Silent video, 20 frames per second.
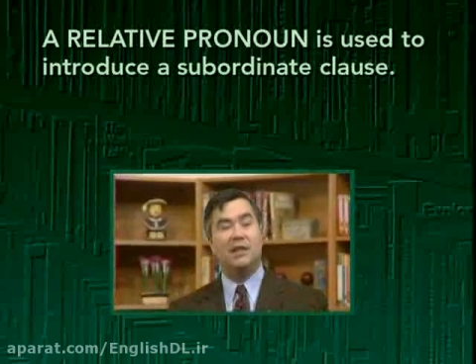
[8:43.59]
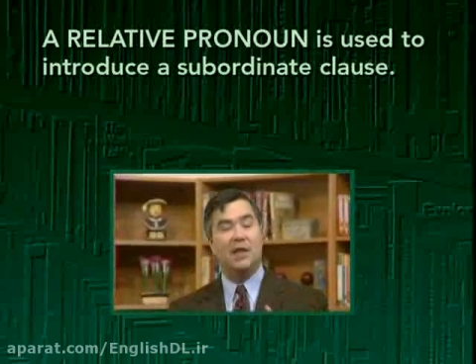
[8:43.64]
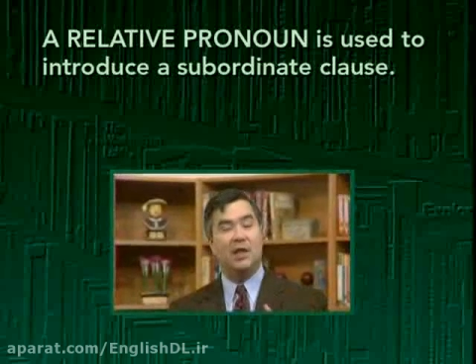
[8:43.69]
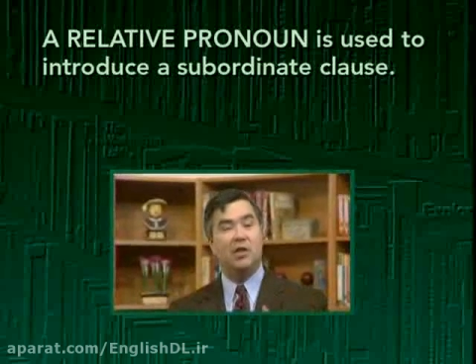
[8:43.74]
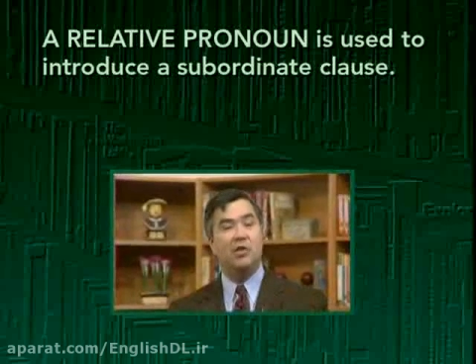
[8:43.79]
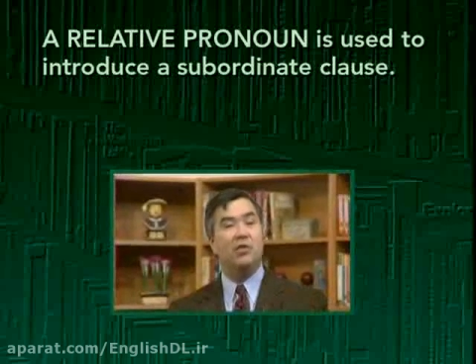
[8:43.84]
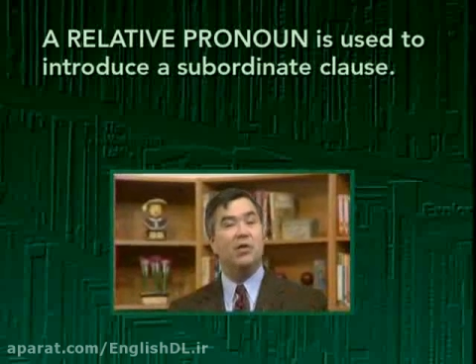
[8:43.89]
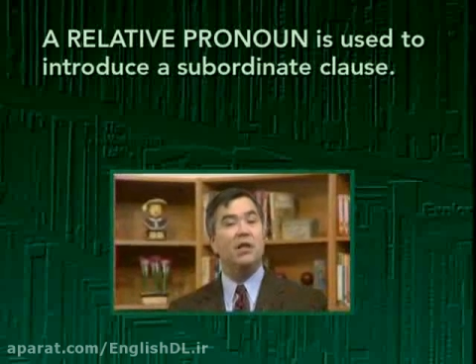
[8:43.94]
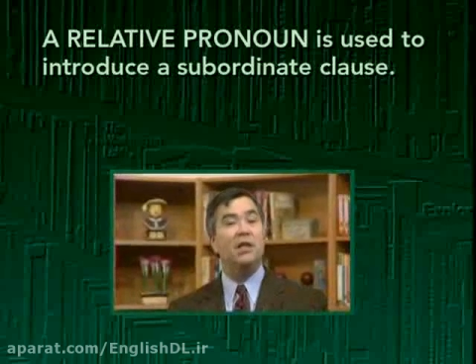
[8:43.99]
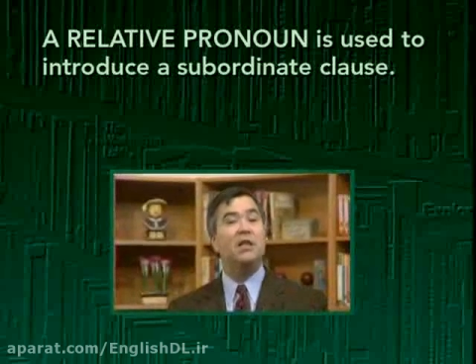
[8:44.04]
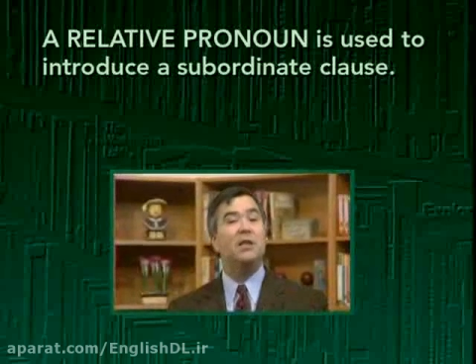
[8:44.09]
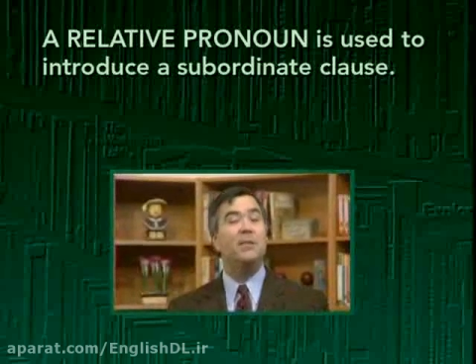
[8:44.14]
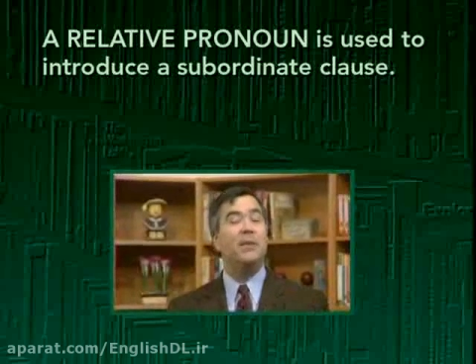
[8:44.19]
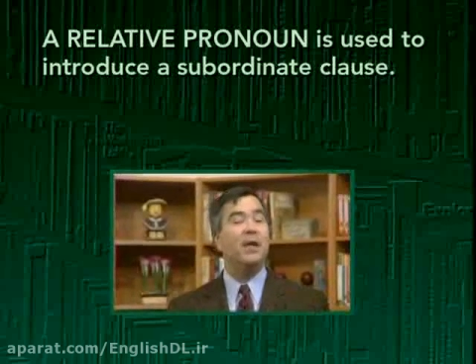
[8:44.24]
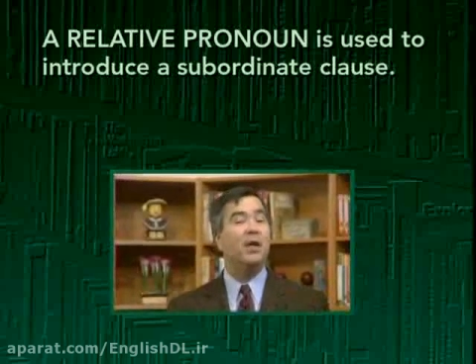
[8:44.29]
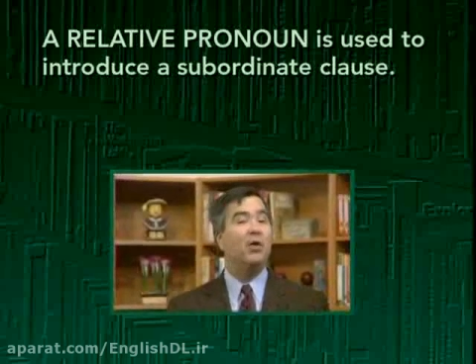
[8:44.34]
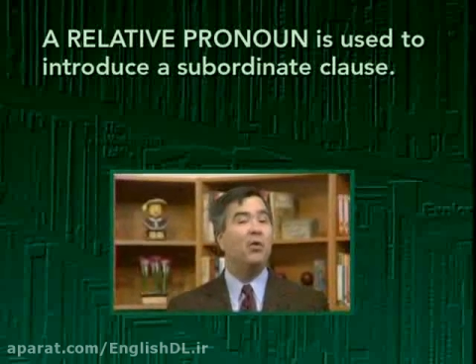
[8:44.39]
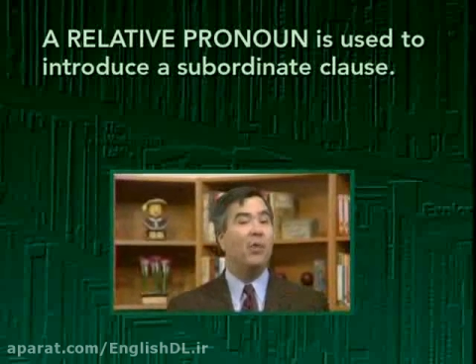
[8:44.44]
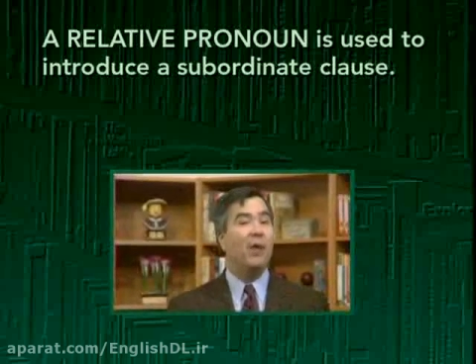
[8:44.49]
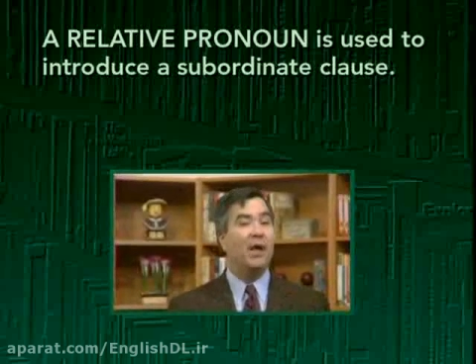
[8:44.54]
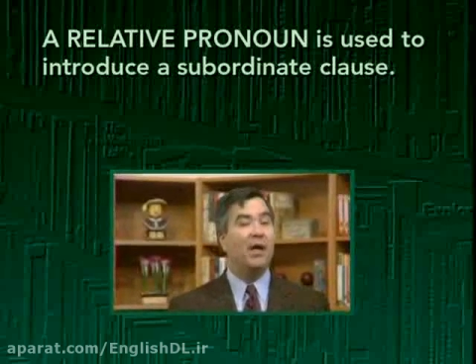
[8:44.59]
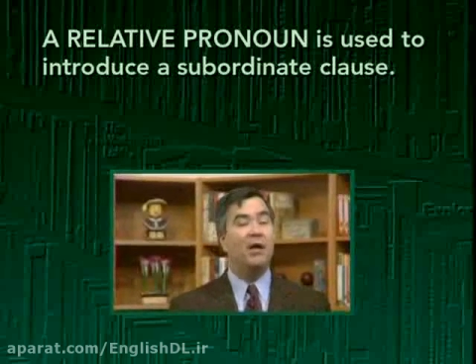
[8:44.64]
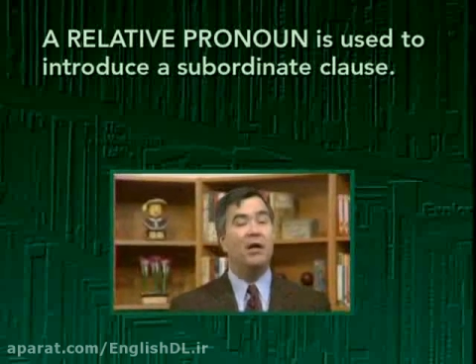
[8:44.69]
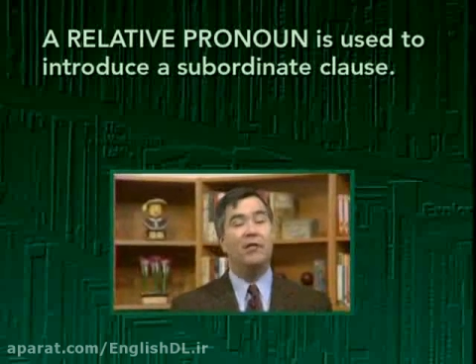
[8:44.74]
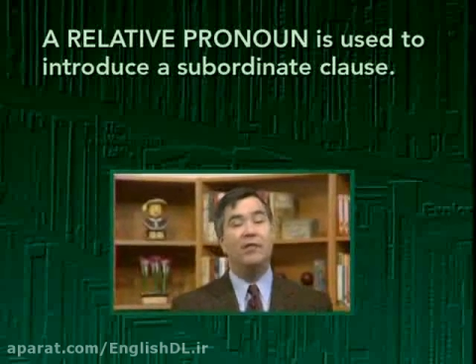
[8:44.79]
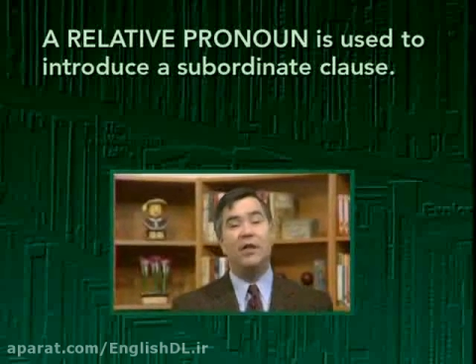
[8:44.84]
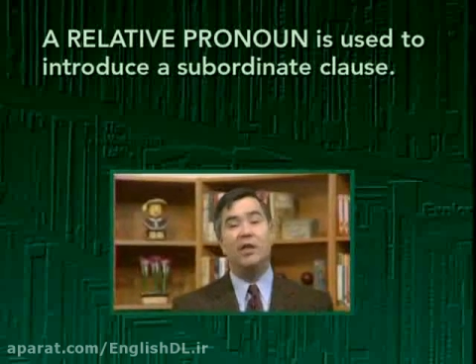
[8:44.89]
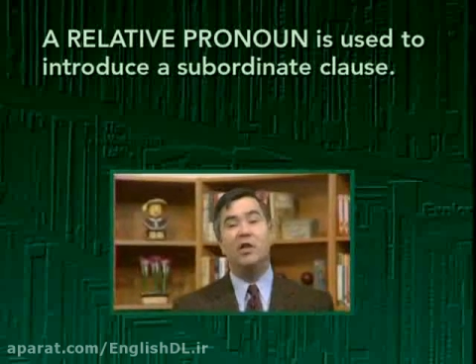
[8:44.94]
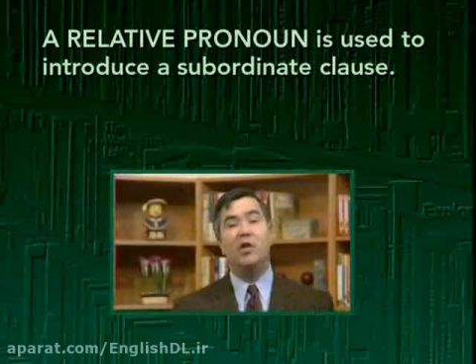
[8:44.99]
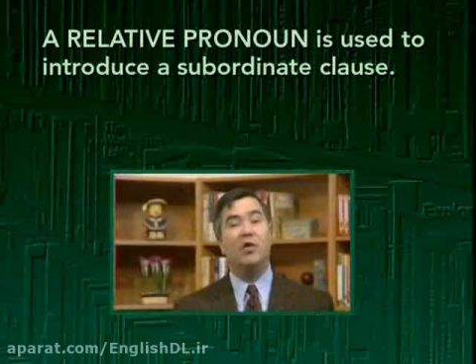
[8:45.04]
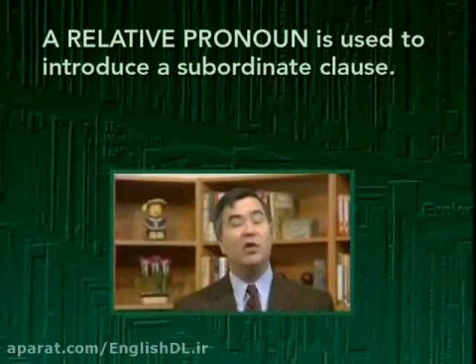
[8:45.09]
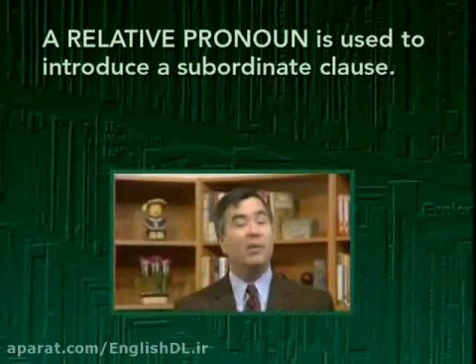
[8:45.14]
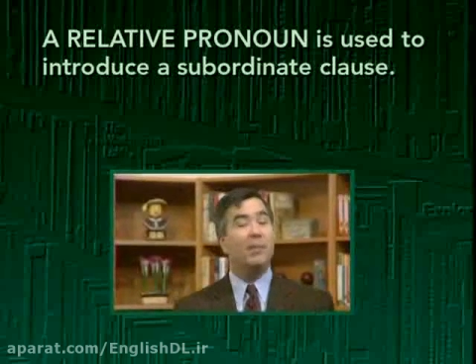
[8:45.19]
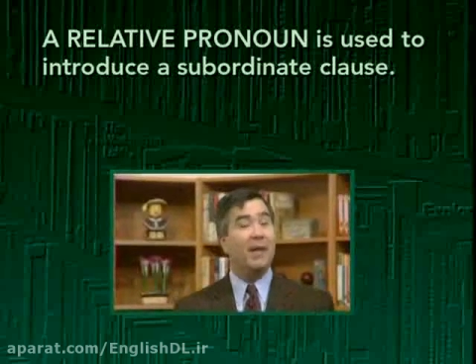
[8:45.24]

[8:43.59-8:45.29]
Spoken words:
that you need to be aware of that go to